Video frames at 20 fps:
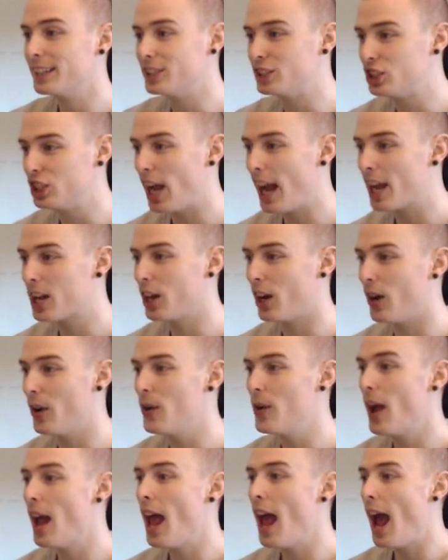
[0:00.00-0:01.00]

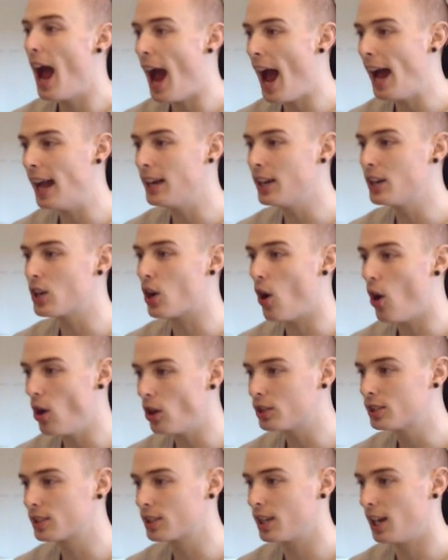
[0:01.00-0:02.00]
Dzeko and
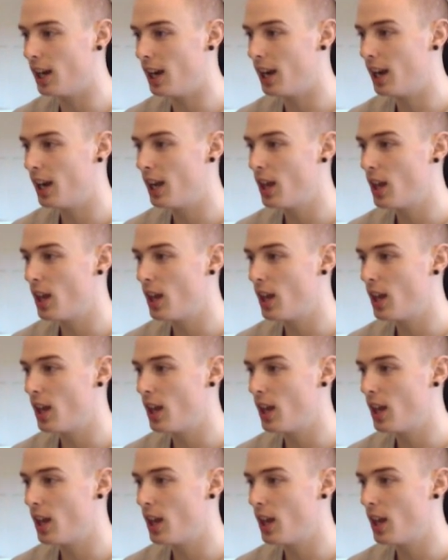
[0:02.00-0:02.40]
Oscar.